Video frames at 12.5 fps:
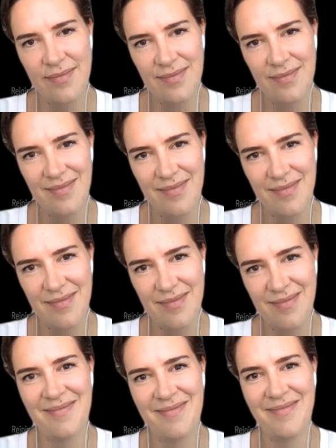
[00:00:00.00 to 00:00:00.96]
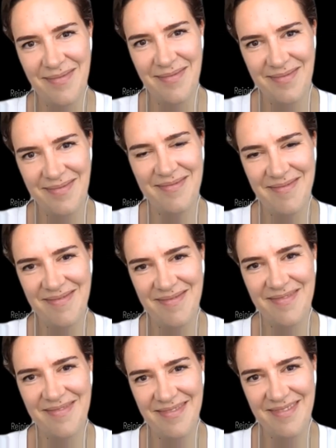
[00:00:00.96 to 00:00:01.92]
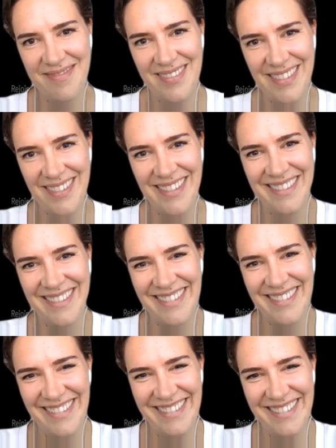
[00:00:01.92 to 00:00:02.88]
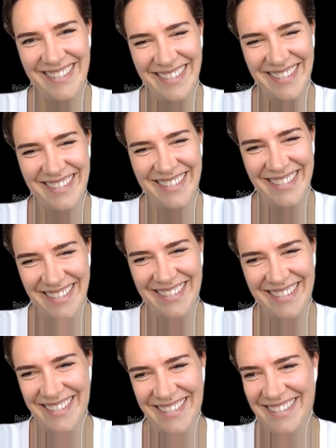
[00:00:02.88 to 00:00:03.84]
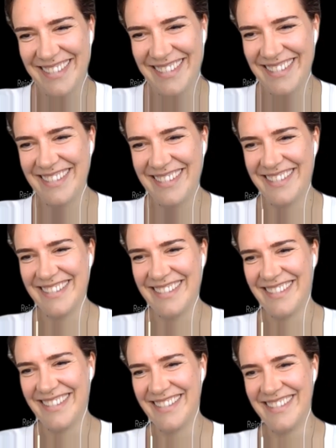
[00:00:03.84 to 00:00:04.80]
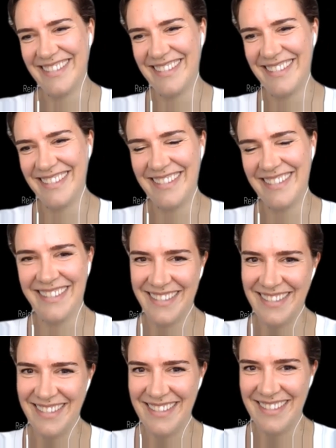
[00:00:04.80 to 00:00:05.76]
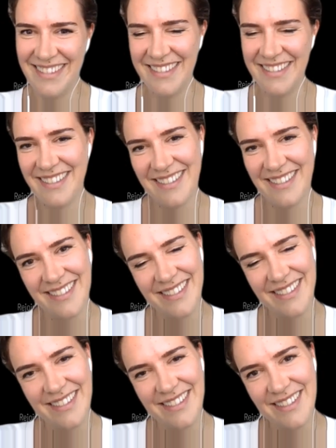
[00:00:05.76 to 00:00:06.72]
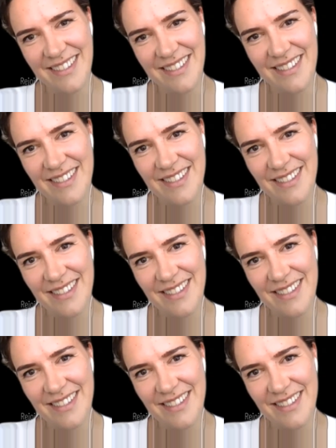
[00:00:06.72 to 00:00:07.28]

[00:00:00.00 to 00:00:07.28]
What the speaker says: No words are spoken by the person on screen.